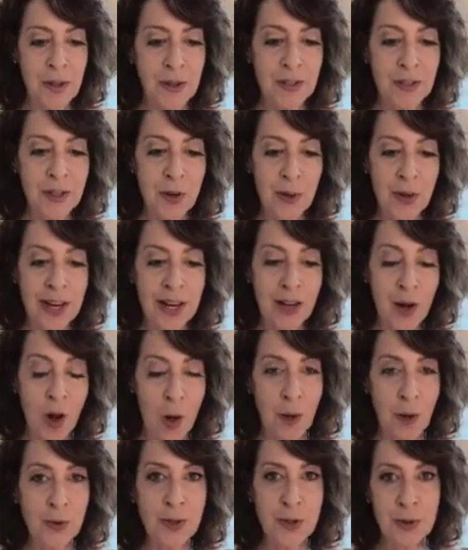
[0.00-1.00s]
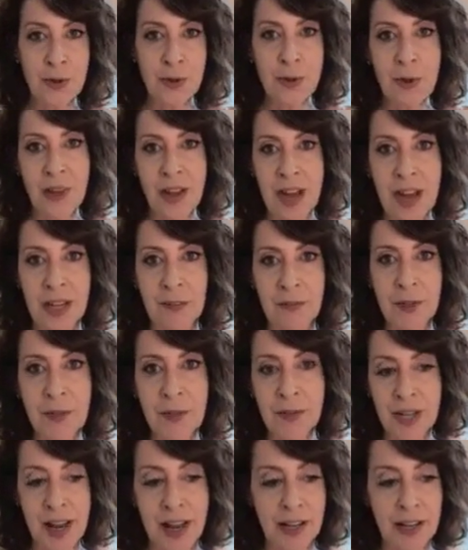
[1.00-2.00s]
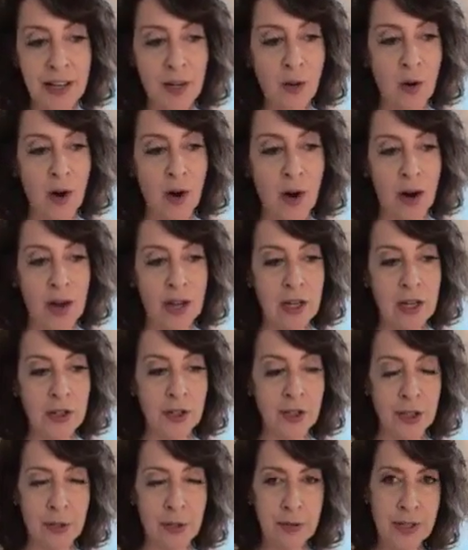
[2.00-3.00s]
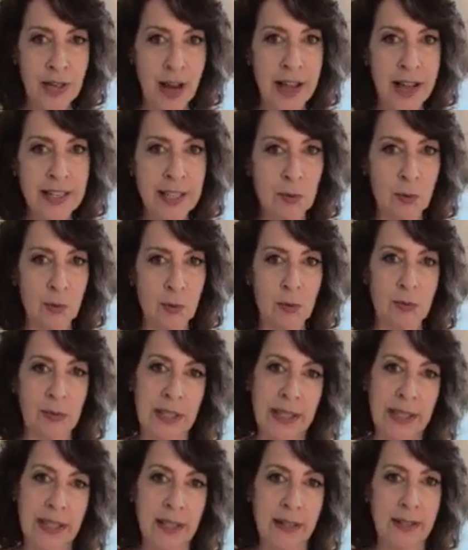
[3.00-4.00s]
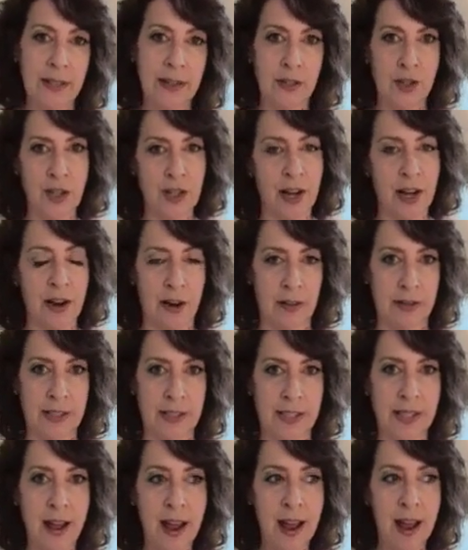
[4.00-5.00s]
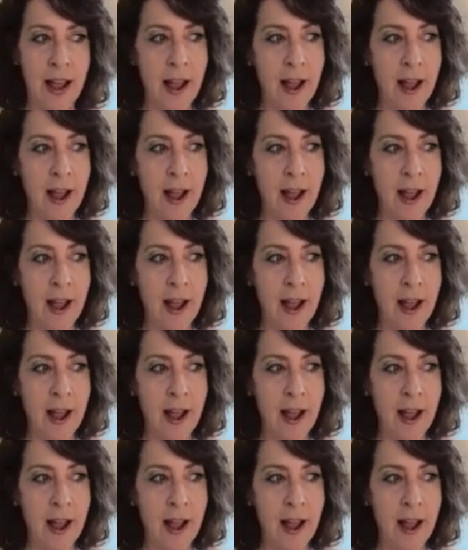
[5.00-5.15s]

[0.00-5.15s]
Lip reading: So it holds true that if you take your 2 dining room lead chairs